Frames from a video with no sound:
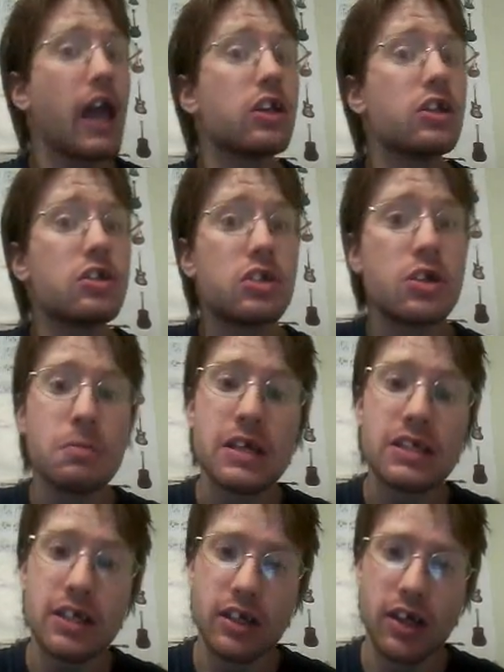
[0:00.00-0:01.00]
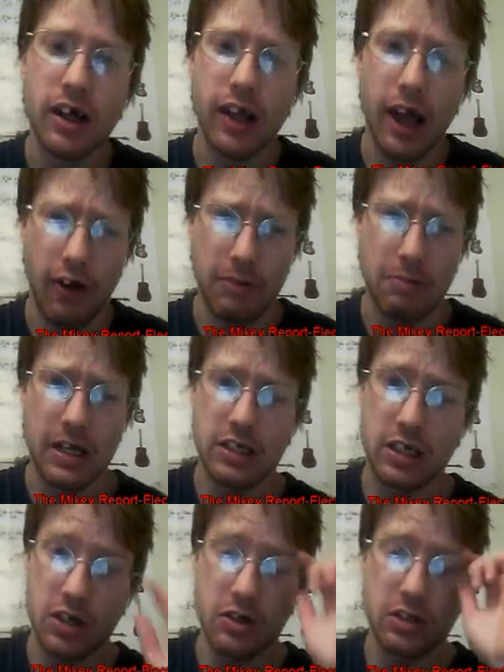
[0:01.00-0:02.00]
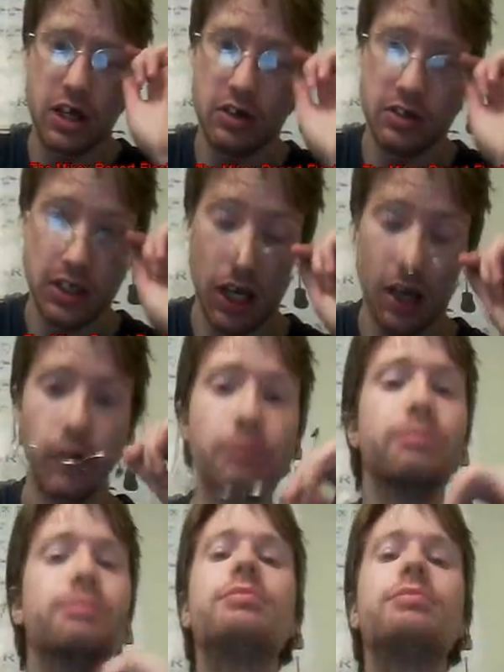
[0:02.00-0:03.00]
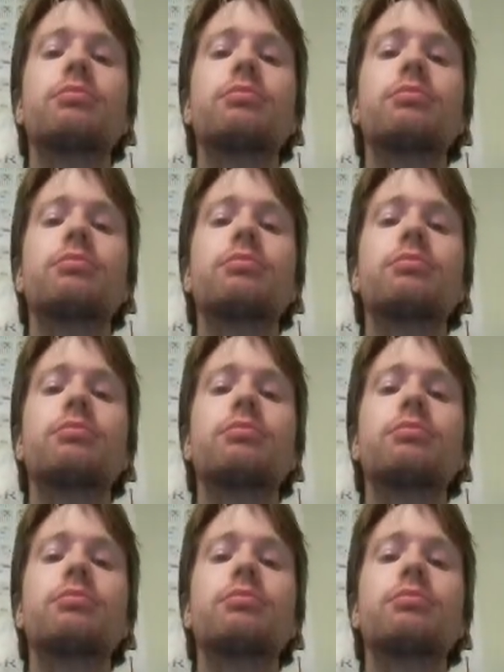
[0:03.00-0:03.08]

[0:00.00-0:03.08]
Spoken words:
And YouTube isn't allowing me to do so, so...